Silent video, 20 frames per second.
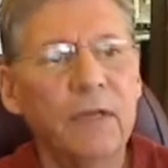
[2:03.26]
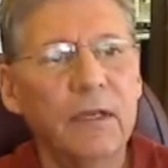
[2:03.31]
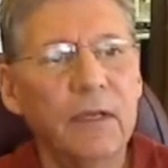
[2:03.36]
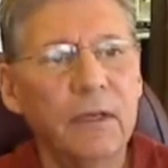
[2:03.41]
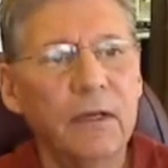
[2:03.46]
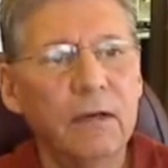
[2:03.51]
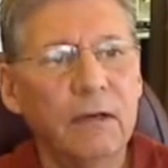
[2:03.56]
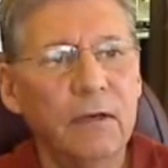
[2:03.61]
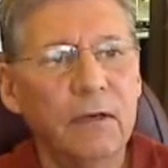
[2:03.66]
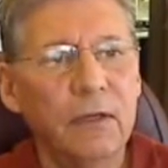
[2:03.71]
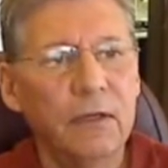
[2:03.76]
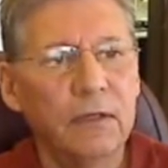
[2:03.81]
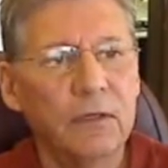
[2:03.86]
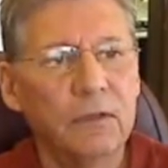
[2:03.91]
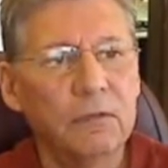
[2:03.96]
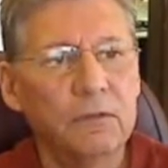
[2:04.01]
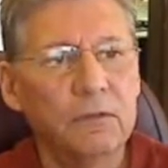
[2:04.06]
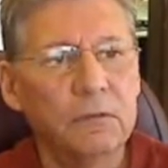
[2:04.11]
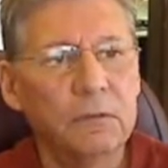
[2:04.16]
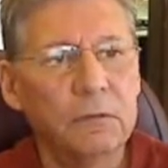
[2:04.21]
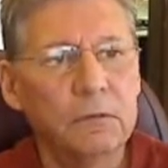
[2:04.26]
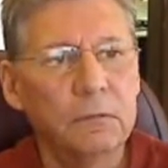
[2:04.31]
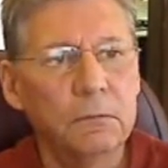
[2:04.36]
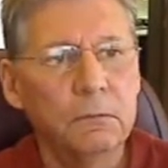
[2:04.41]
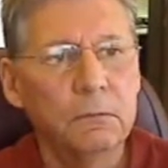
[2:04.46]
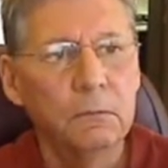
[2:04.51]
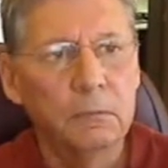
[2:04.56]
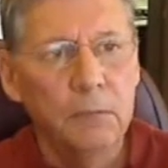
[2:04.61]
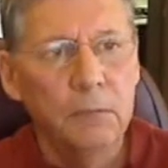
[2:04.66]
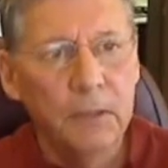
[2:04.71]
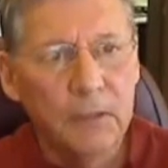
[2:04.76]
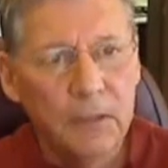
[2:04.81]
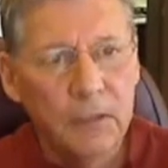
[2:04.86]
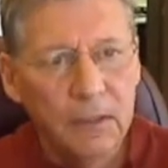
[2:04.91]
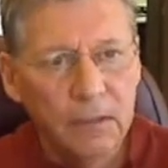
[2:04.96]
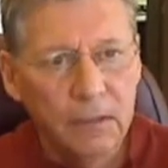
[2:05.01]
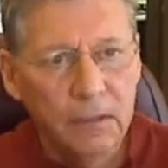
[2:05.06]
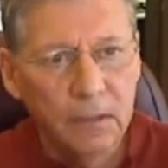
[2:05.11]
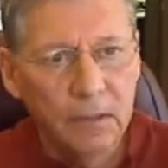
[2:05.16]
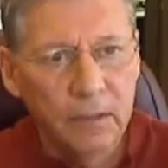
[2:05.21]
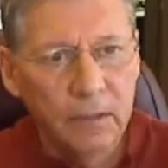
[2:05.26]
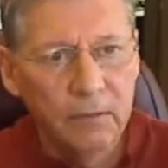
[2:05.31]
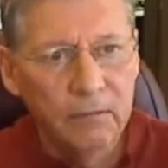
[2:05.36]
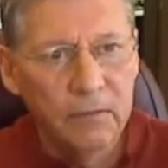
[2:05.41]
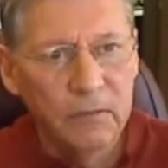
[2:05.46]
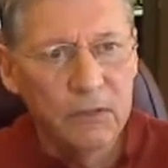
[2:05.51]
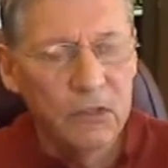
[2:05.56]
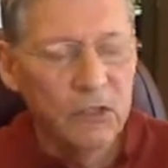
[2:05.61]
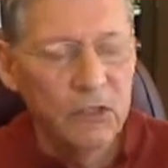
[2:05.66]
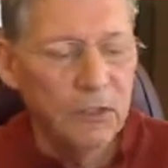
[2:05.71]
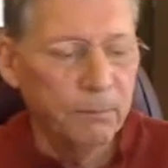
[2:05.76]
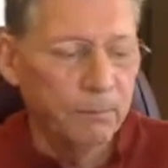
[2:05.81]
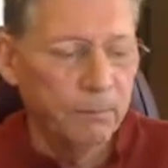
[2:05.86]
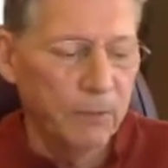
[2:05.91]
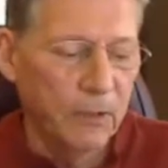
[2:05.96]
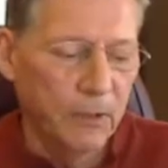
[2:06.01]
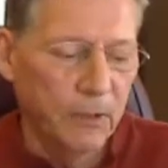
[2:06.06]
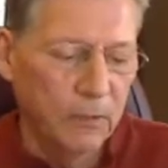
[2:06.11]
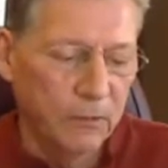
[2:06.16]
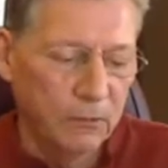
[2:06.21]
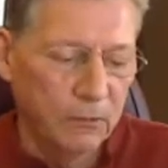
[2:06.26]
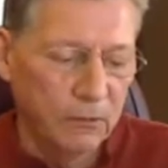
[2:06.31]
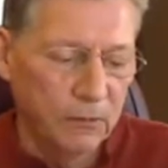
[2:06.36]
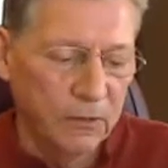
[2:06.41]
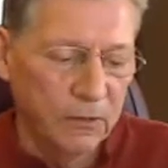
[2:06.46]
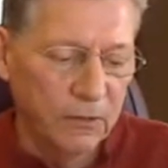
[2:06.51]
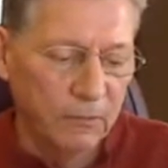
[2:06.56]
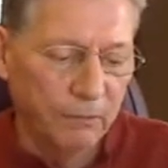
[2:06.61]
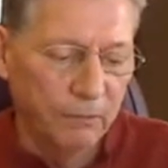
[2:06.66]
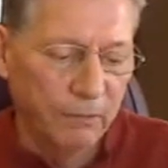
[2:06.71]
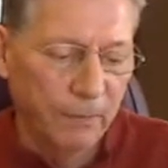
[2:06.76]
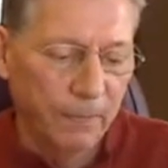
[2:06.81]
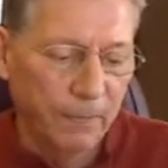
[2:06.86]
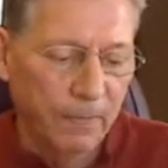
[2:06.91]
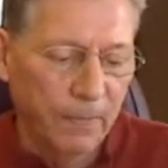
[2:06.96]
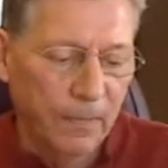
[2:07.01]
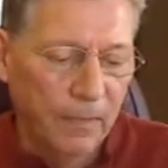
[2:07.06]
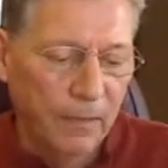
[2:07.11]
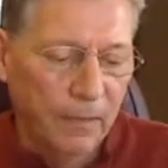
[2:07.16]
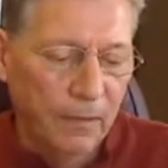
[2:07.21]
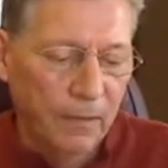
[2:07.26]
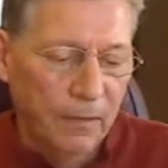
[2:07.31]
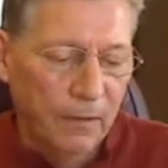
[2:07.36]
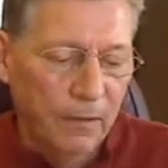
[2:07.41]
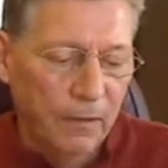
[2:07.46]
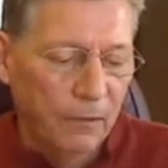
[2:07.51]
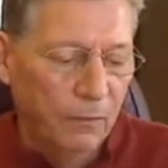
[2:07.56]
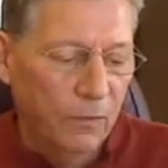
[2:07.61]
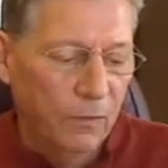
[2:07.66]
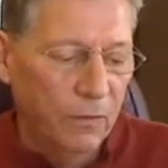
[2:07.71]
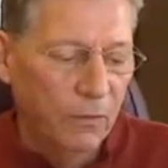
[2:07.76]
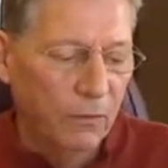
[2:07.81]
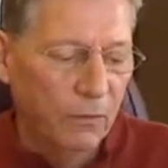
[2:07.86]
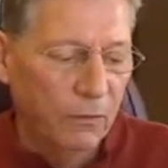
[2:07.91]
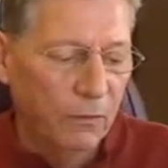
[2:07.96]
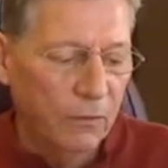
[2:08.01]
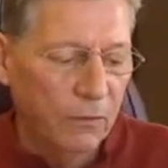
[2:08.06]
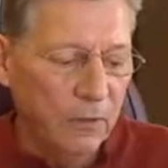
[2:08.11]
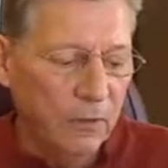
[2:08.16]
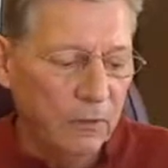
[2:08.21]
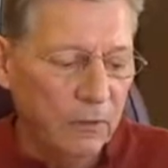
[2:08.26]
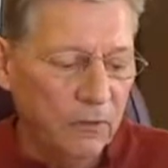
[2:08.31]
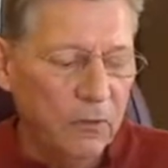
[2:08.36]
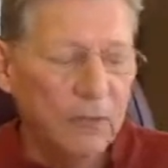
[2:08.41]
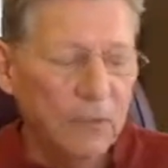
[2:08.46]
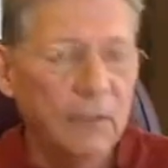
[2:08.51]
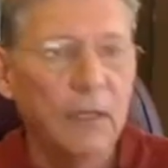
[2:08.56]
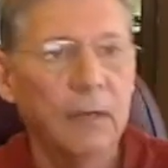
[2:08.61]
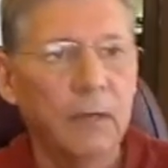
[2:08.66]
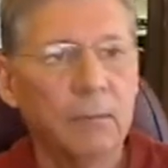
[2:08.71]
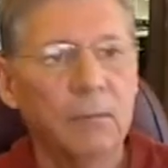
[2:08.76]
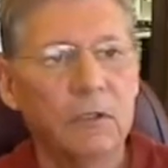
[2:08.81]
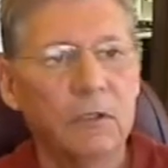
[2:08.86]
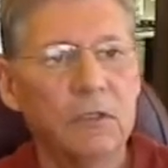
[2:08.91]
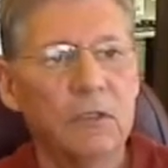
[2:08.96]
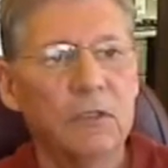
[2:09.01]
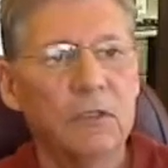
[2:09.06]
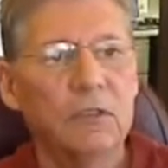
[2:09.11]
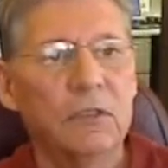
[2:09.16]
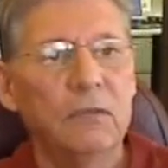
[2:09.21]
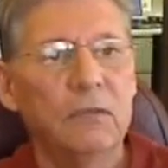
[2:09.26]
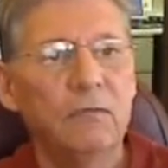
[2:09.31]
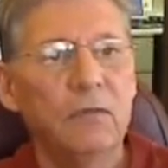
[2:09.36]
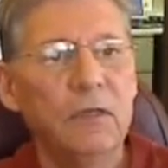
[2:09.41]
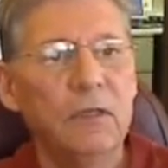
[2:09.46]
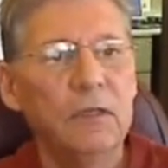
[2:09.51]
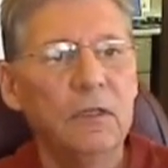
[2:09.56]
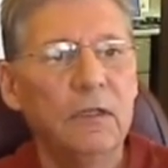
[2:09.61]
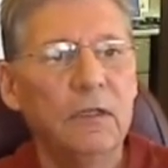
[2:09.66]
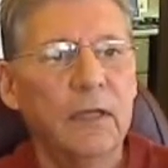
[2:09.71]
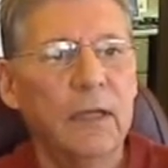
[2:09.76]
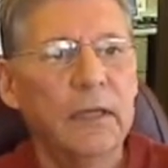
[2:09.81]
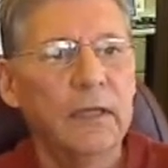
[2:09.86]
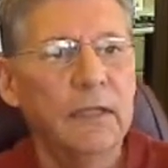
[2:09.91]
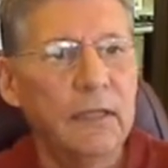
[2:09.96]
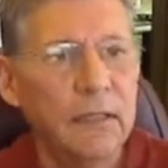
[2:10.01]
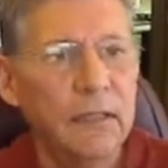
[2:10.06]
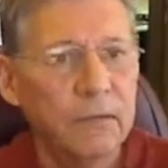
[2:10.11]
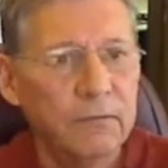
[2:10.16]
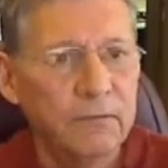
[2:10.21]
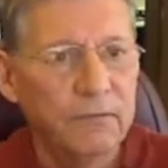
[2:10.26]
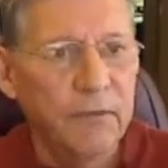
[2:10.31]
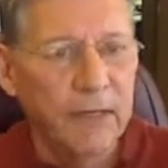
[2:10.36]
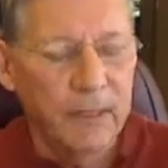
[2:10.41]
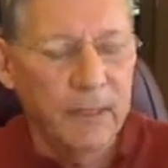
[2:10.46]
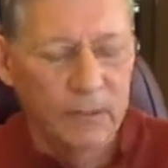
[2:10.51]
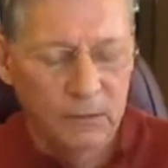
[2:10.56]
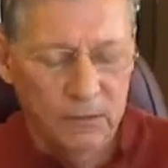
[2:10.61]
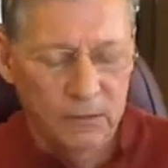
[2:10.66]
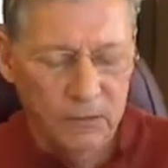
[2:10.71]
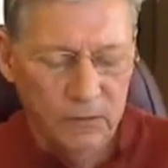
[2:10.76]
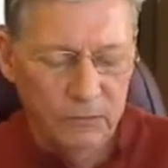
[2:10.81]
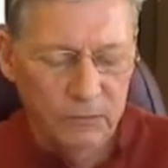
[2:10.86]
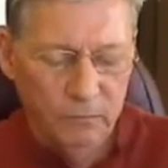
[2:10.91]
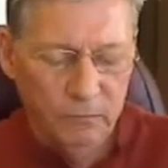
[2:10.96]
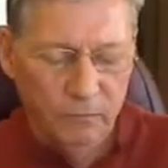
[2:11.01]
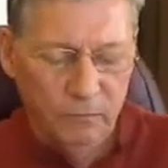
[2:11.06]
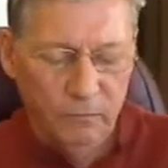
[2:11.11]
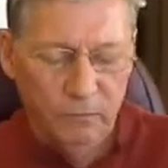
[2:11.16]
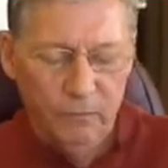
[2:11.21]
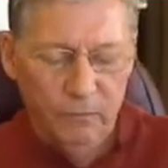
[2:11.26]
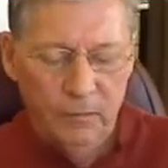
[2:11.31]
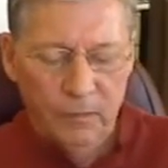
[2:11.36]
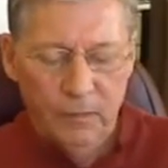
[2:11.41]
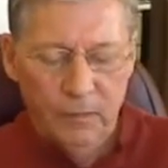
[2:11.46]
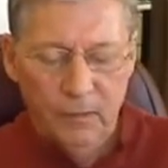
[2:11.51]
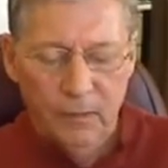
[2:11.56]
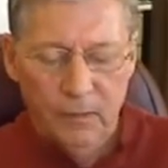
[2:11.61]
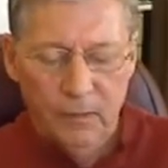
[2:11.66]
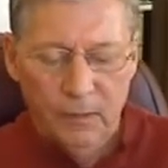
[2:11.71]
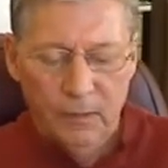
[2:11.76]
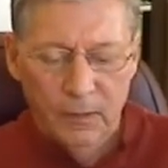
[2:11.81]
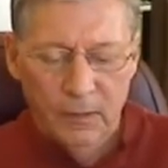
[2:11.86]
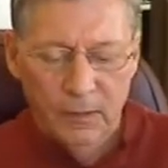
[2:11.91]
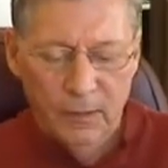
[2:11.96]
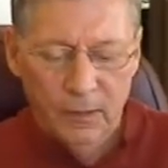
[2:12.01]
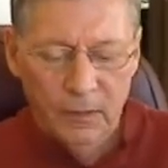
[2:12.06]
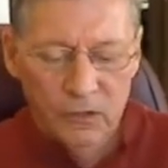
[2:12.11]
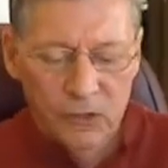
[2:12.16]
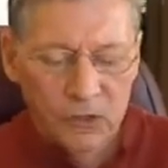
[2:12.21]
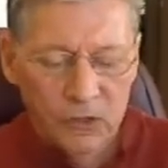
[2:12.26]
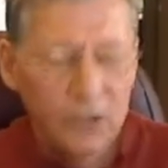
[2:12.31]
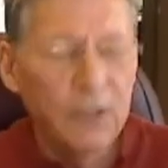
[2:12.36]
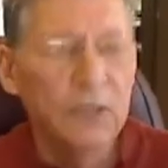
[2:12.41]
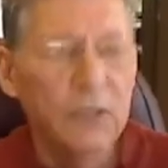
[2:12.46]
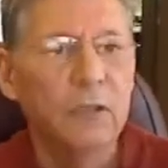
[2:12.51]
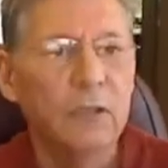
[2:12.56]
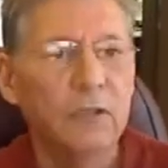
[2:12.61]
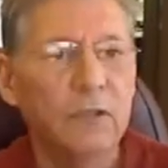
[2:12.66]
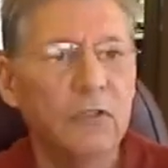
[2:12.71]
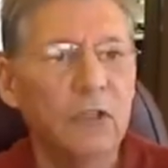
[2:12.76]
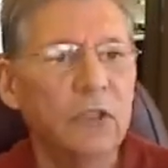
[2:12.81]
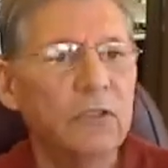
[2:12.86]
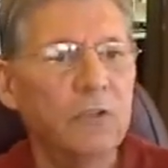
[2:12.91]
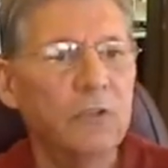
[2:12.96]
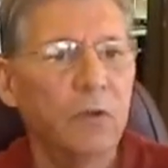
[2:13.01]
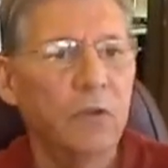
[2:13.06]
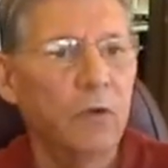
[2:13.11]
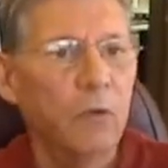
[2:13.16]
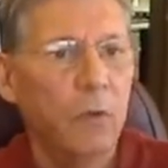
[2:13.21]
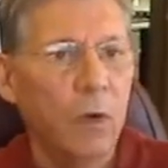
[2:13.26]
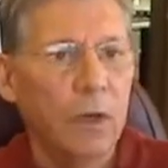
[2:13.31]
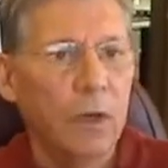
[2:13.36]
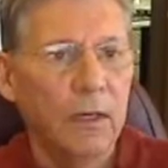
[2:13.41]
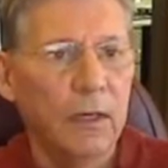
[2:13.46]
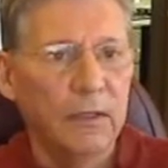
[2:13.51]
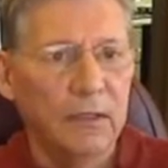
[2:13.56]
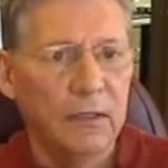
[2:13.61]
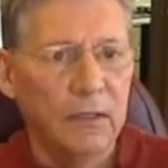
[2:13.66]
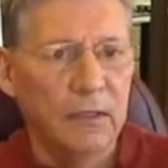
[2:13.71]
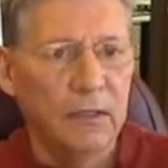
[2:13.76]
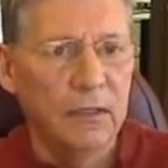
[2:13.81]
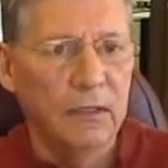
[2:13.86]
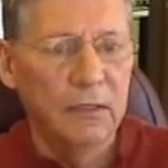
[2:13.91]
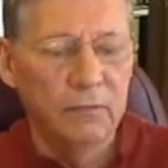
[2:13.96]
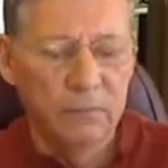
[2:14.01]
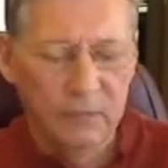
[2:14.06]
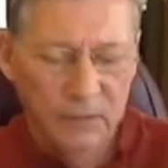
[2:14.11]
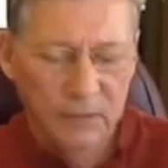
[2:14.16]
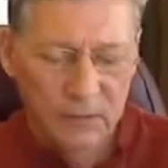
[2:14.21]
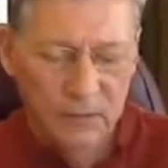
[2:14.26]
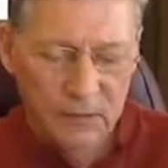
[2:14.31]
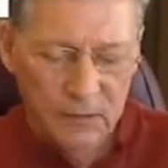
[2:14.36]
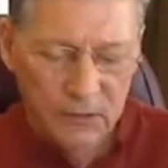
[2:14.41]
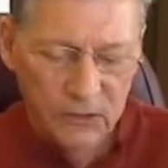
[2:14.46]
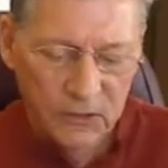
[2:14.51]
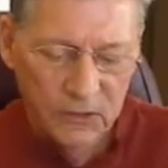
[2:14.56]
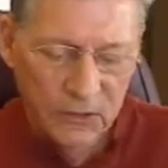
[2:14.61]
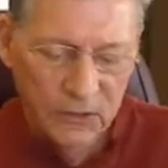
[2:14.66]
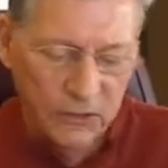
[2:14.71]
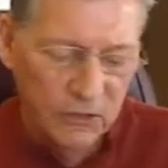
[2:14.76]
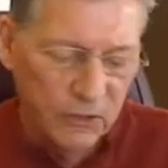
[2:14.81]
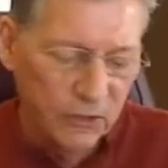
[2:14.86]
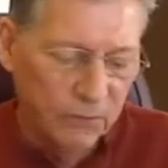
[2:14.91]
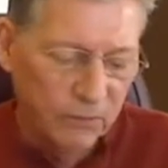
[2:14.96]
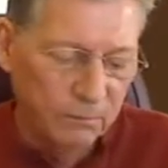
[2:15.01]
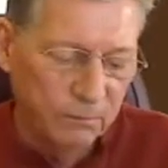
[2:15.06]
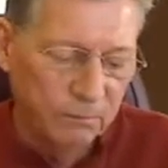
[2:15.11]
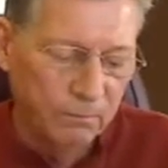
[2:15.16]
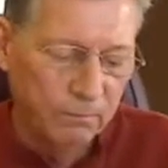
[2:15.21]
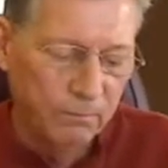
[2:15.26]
areas that are given zip codes. When you're only using numbers as convenient identifiers, it's still just a qualitative distinction.